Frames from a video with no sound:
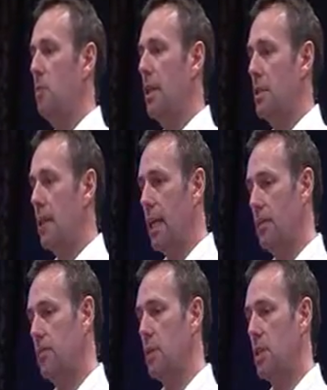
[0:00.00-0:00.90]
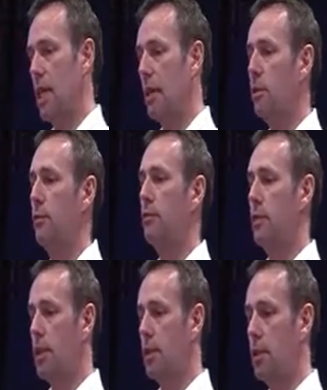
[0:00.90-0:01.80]
plan together for myself
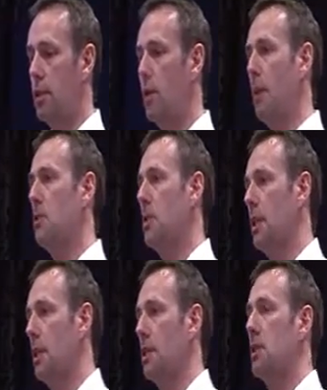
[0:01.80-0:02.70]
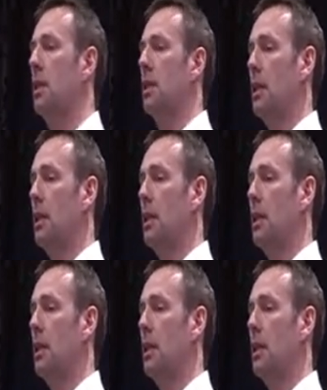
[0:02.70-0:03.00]
and a website